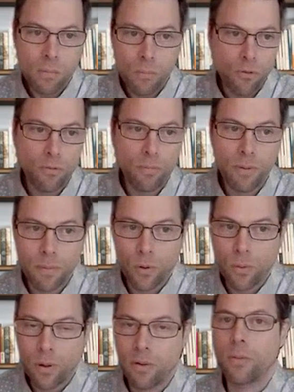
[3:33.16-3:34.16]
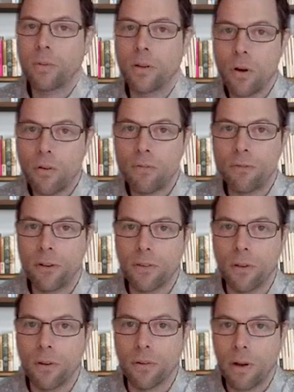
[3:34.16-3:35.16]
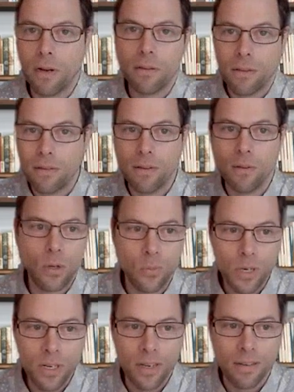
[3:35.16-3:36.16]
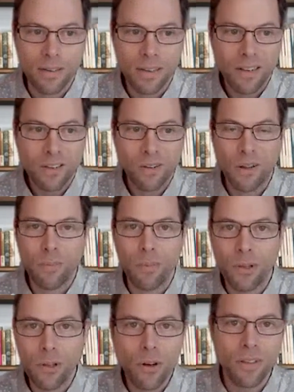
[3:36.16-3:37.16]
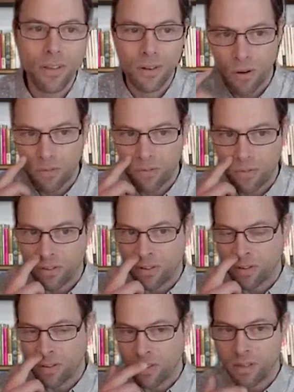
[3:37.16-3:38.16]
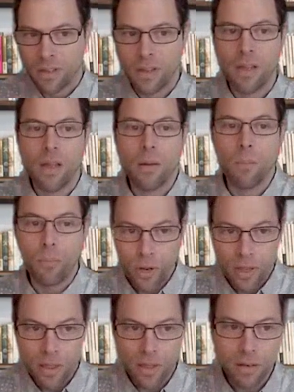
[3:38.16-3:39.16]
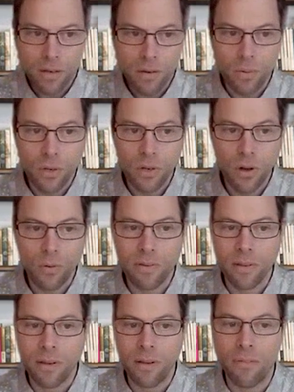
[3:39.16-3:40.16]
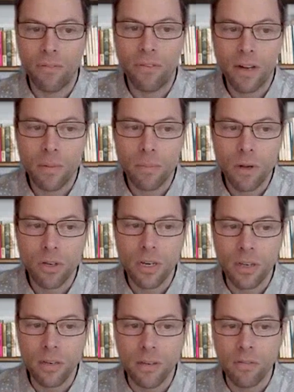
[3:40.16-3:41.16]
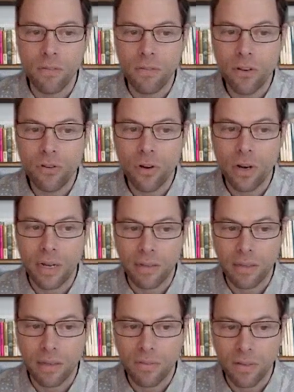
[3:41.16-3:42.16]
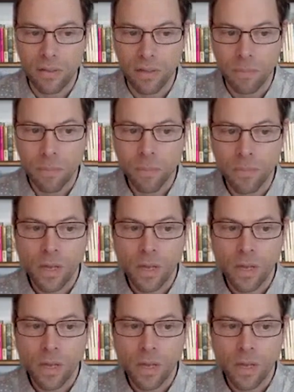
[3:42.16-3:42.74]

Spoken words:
moves people away from the comfort zone, right? This is what we need, to come beyond the comfort zone. Breathing, we know, is a very much individual activity.